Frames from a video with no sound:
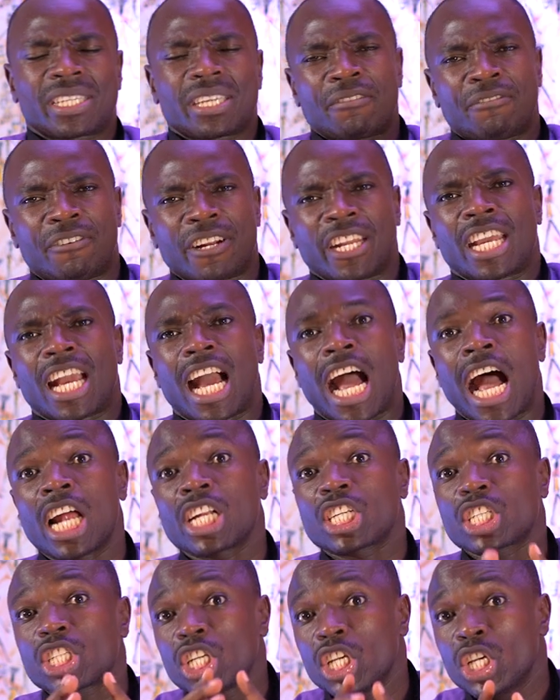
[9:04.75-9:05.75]
suffering
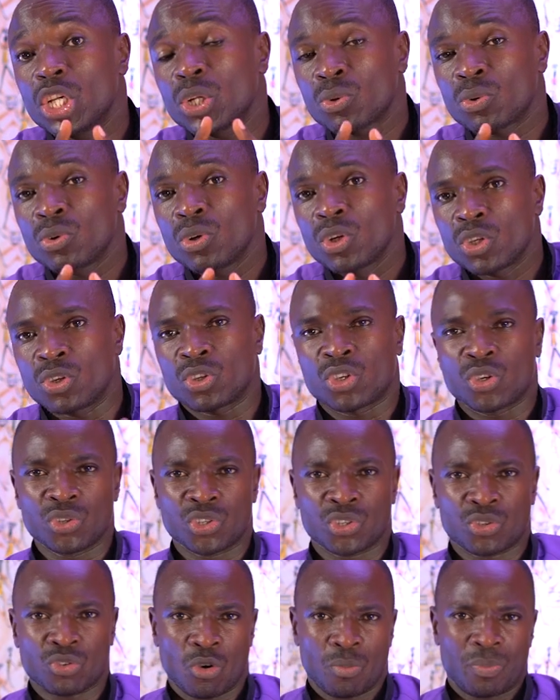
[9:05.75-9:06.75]
until you
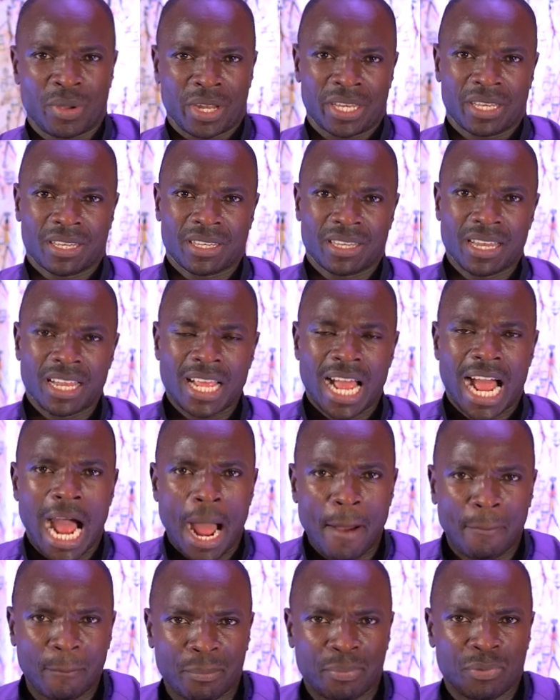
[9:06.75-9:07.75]
choose to open
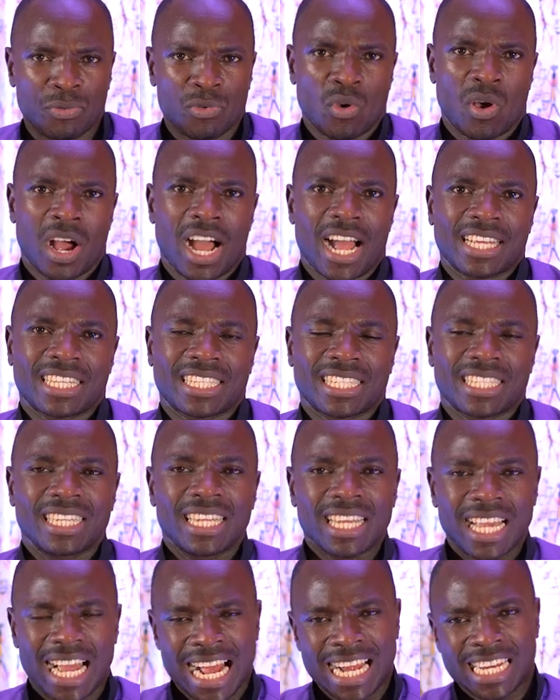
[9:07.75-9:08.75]
up your heart
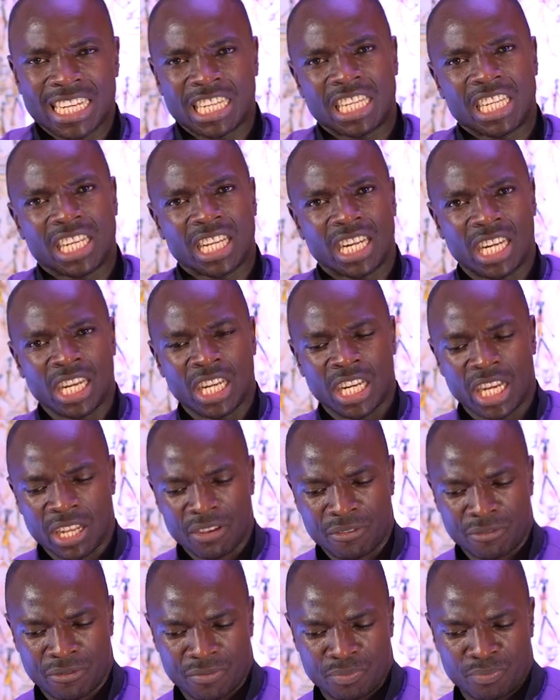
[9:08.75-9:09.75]
and
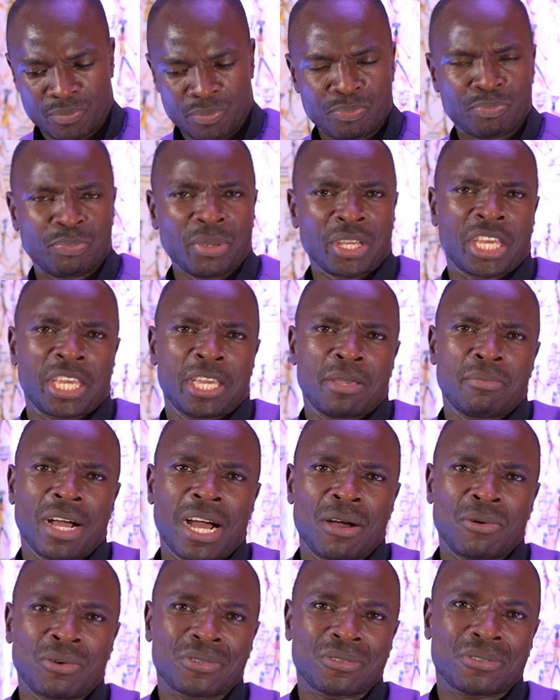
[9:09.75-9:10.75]
leave, pick him
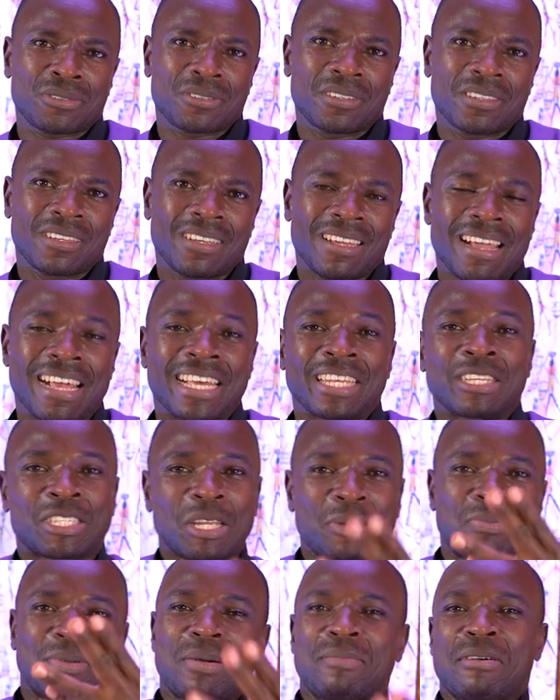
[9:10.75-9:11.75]
out.
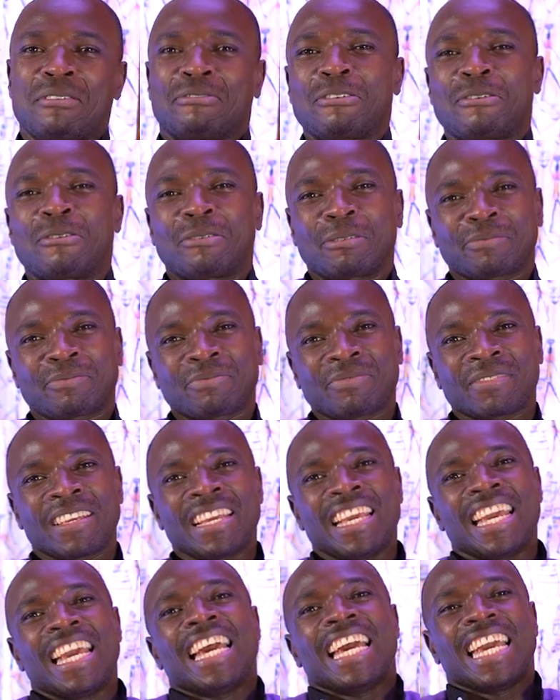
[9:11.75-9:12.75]
Step number four.
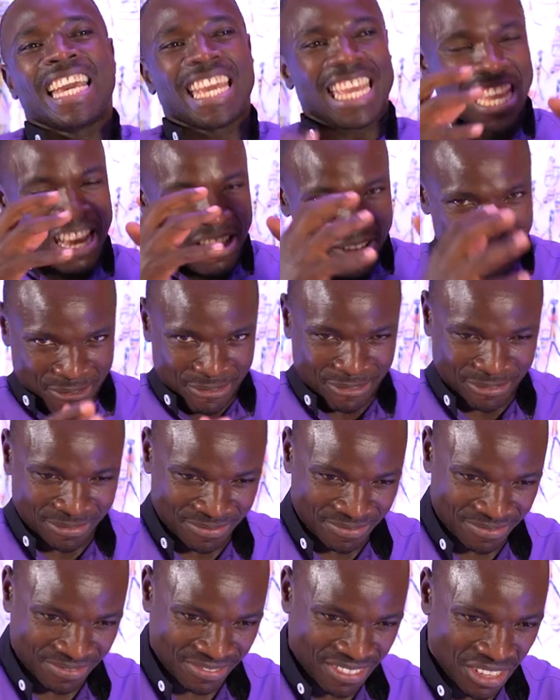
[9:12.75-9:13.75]
If
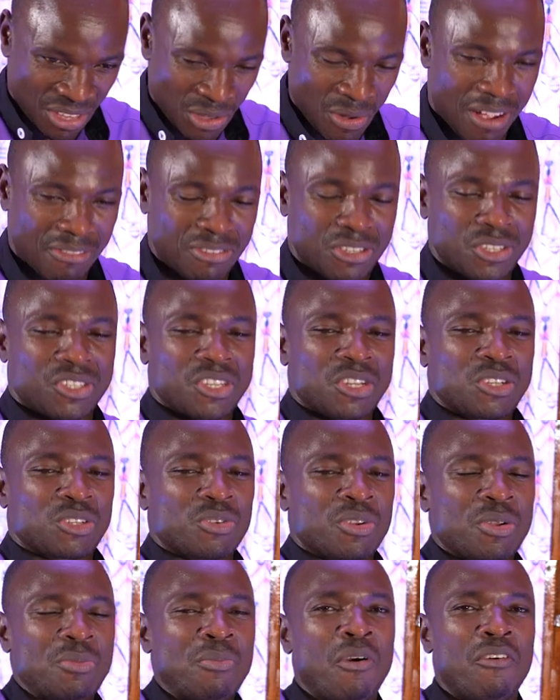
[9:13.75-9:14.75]
you have chosen
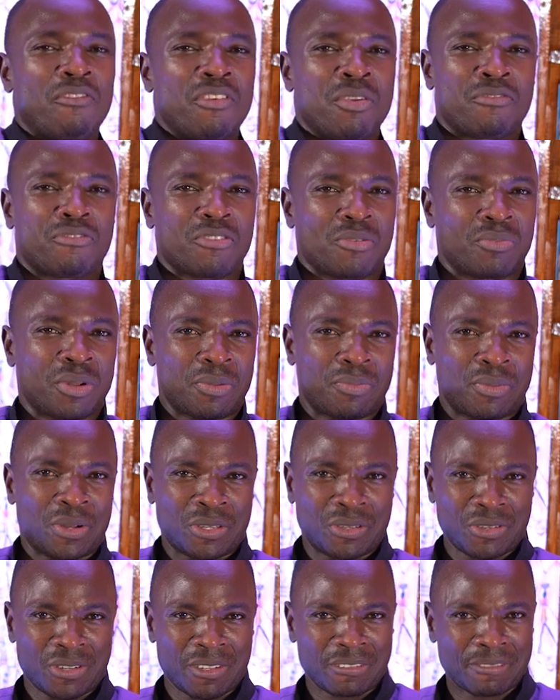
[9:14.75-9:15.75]
to remove him from the
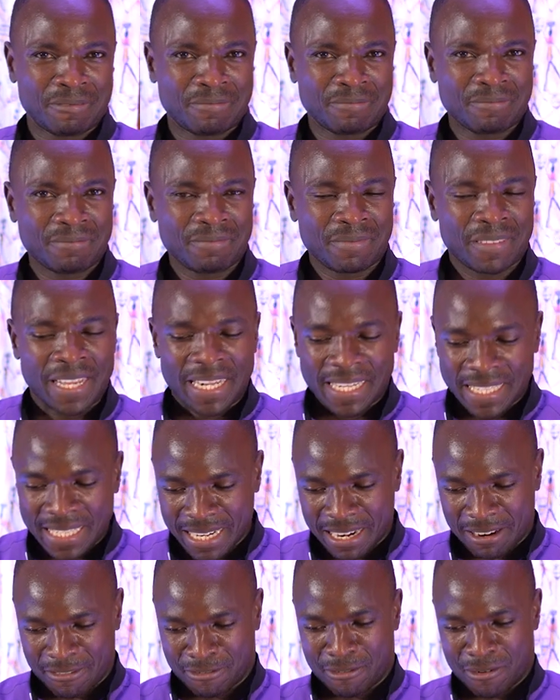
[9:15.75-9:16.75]
prison,
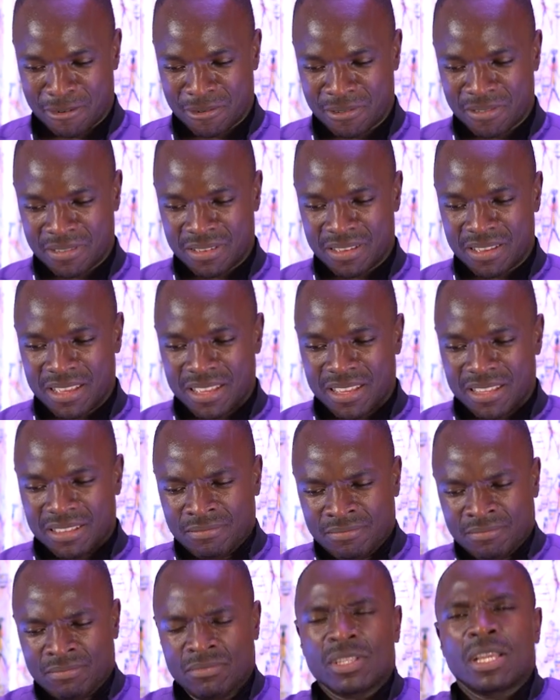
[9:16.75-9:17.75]
therefore,
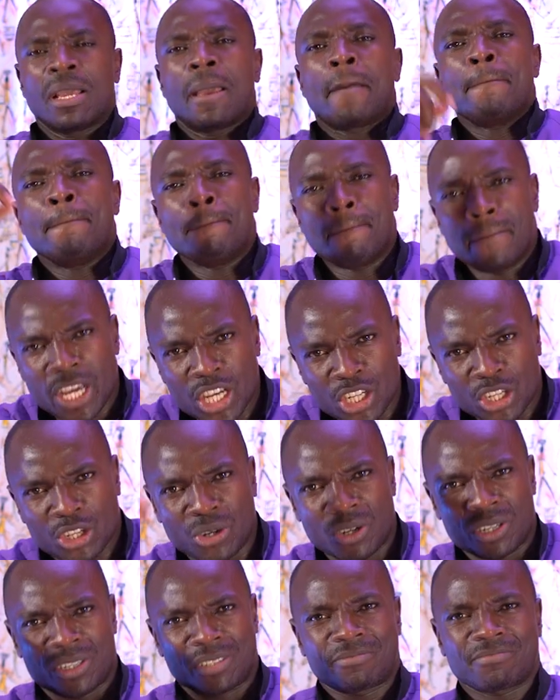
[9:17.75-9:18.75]

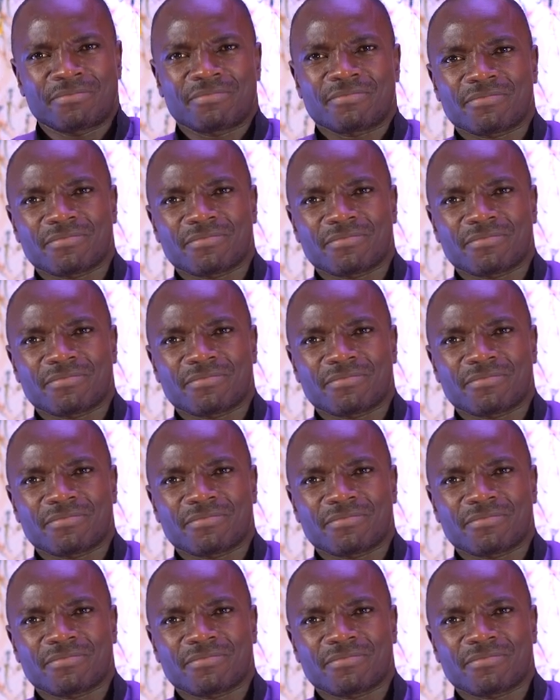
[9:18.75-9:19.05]
mention